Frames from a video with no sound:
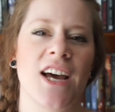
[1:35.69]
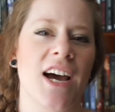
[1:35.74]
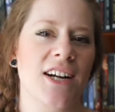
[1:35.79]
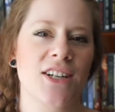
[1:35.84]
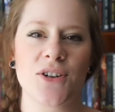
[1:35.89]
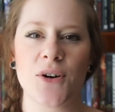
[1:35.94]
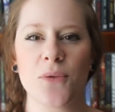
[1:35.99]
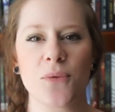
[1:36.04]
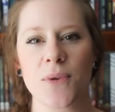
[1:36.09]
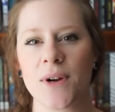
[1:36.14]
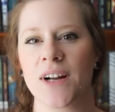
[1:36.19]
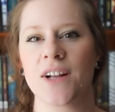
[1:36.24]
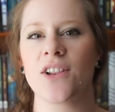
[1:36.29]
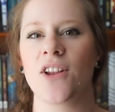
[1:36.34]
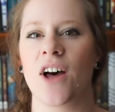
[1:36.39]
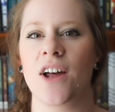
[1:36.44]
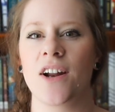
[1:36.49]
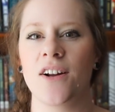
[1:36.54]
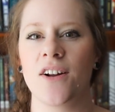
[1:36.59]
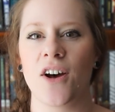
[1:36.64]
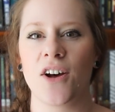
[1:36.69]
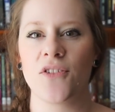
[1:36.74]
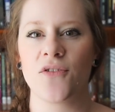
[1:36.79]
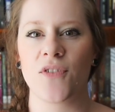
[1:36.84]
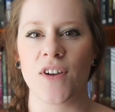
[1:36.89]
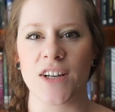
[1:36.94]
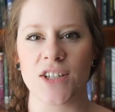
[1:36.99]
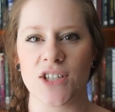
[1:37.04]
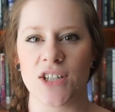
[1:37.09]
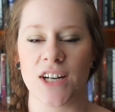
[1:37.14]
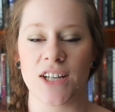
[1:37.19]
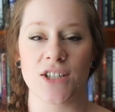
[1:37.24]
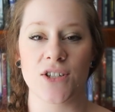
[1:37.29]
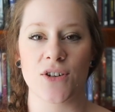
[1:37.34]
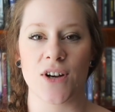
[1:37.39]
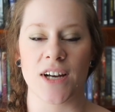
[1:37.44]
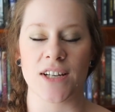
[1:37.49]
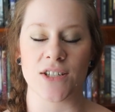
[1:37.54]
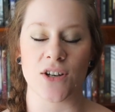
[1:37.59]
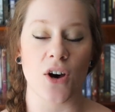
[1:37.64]
I don't read a lot of nonfiction, as you
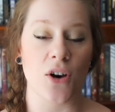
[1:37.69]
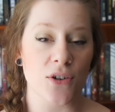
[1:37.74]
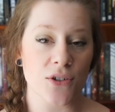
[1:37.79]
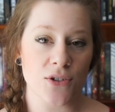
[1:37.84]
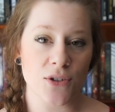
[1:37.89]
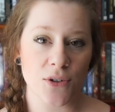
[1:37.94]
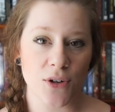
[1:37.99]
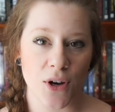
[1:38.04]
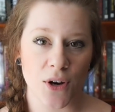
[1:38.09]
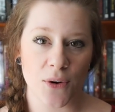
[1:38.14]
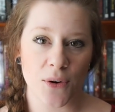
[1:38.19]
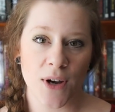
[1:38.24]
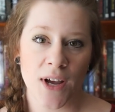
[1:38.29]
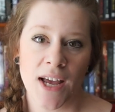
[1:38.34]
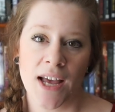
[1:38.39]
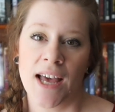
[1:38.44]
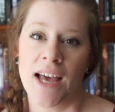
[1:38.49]
guys also know.